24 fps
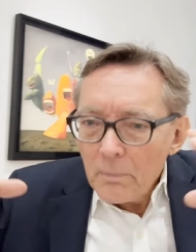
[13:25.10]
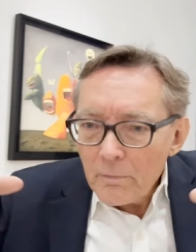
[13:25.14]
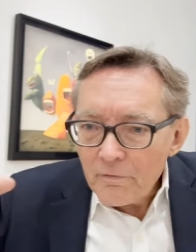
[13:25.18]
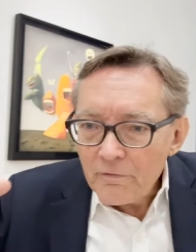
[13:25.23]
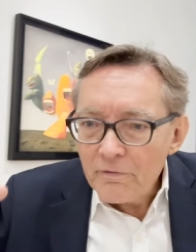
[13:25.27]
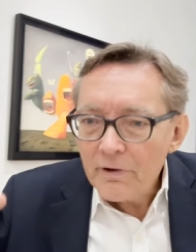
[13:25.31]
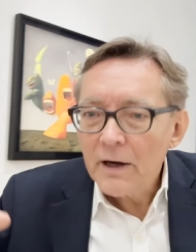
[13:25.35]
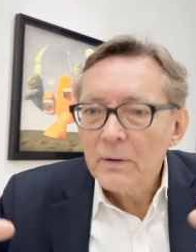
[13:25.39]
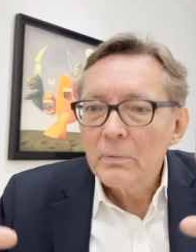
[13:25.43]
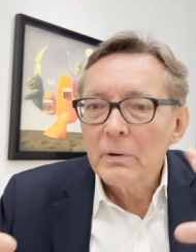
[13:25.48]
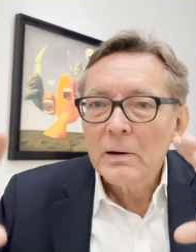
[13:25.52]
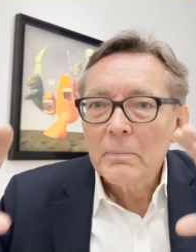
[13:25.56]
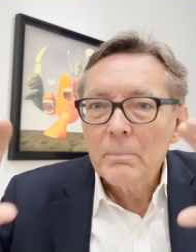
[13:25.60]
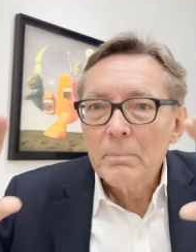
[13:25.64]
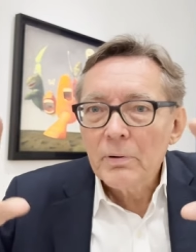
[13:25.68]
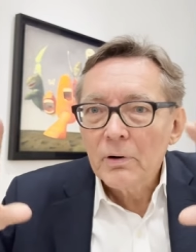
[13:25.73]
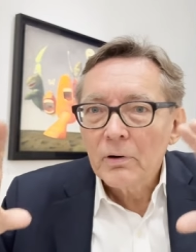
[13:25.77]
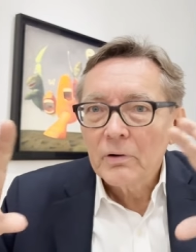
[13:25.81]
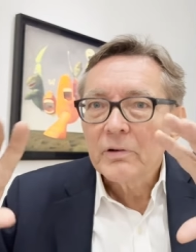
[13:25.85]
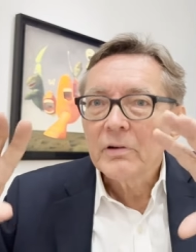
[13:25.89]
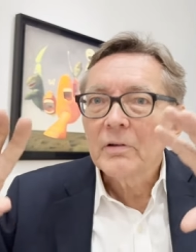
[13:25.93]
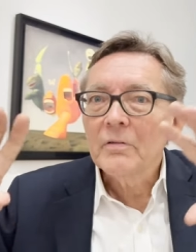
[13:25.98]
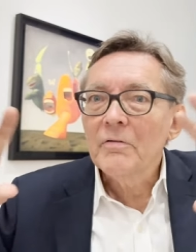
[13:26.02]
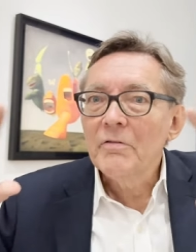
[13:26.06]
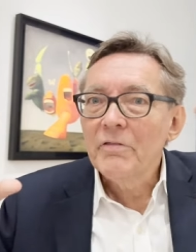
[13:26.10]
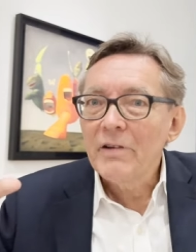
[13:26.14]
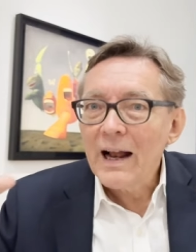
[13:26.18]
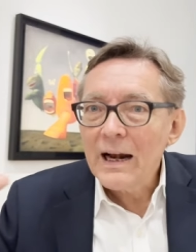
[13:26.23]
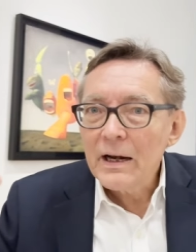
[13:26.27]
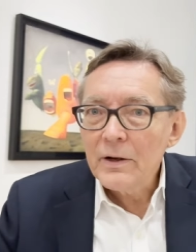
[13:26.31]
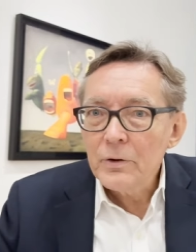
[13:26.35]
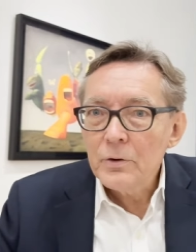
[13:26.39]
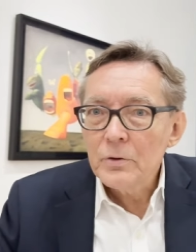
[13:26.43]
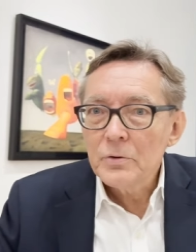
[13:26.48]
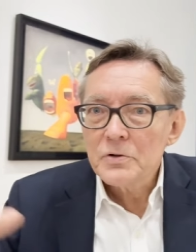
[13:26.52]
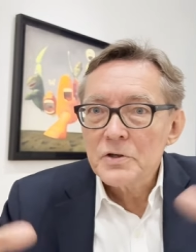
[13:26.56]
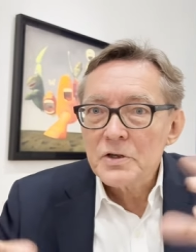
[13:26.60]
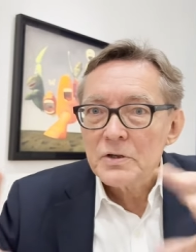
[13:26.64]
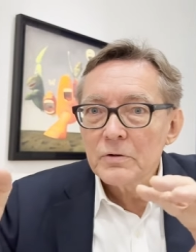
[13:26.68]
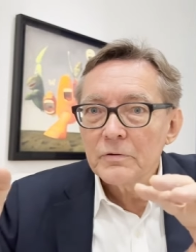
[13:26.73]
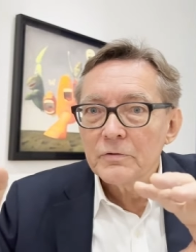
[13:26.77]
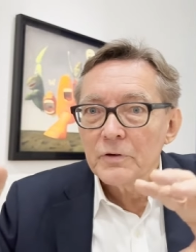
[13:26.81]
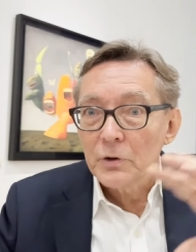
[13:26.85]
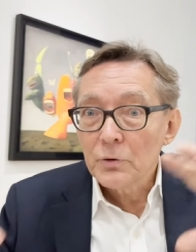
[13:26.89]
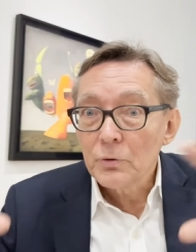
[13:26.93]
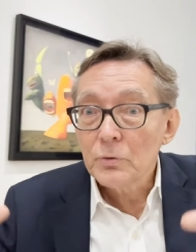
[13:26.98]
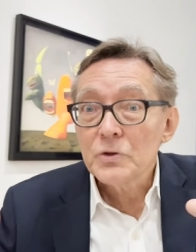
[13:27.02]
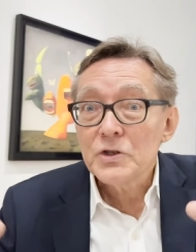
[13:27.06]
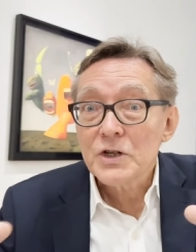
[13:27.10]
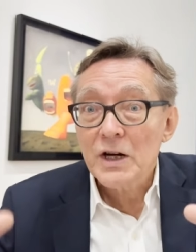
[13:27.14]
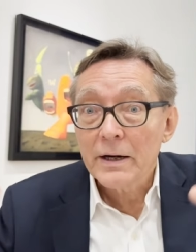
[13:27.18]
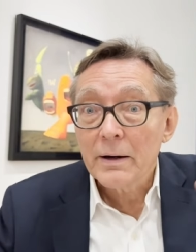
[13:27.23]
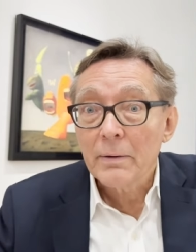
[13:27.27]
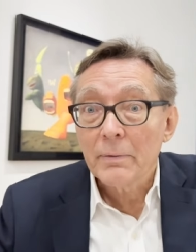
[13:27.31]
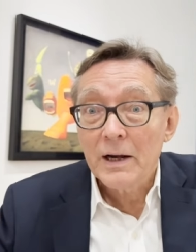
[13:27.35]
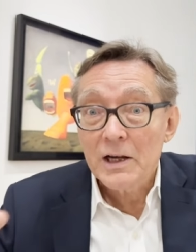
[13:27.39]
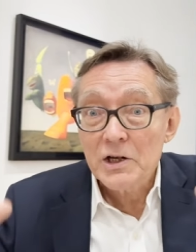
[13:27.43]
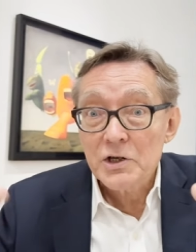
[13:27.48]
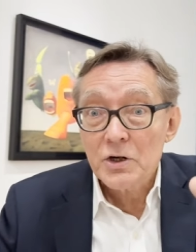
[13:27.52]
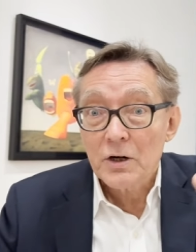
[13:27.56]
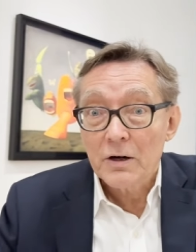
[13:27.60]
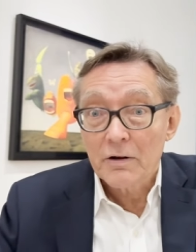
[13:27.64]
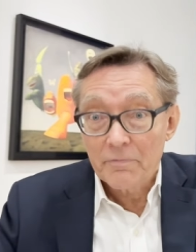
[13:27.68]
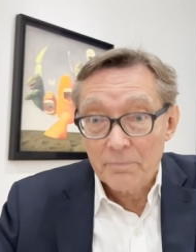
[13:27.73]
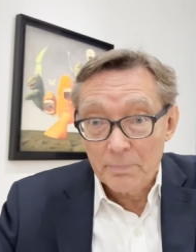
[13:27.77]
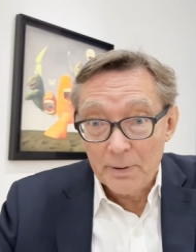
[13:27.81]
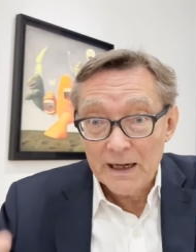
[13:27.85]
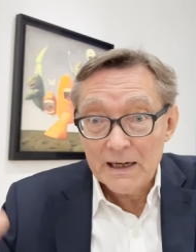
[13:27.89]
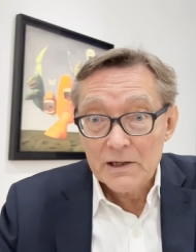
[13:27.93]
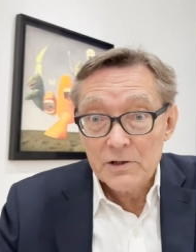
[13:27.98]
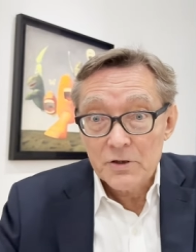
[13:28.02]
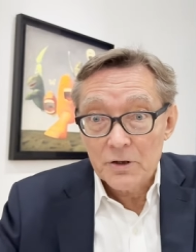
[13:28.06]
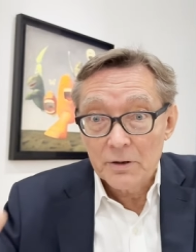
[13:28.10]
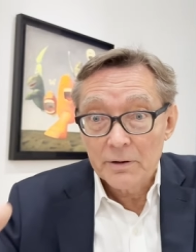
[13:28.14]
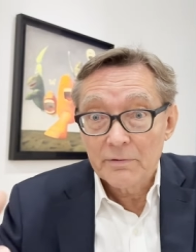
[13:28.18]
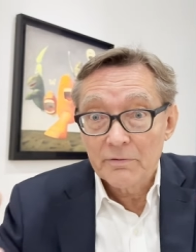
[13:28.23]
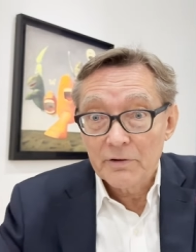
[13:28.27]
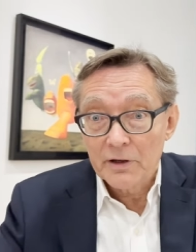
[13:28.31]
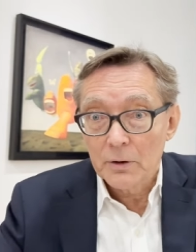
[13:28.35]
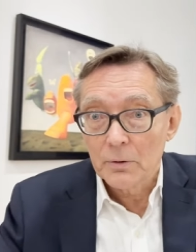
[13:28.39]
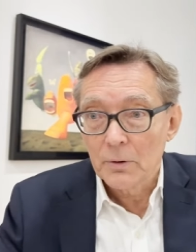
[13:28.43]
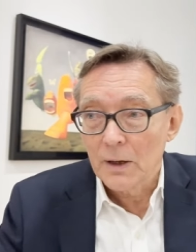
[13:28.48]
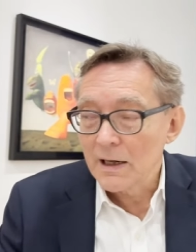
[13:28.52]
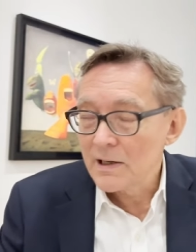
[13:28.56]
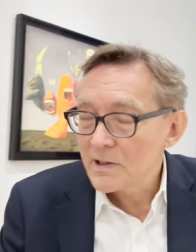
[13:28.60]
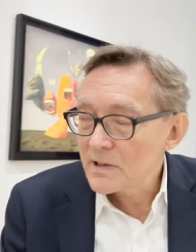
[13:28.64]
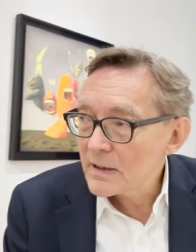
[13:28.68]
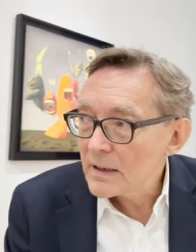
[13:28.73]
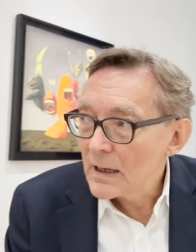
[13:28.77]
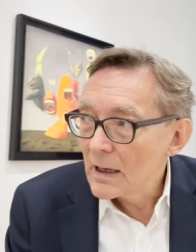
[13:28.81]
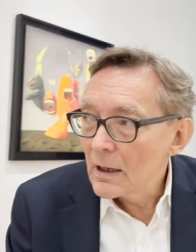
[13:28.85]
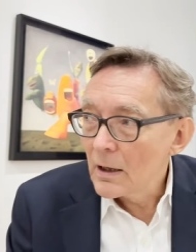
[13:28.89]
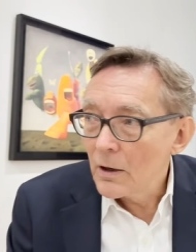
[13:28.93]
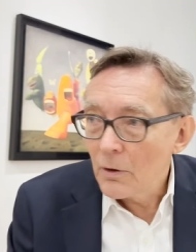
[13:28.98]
very important values to the new generation of painter in the US.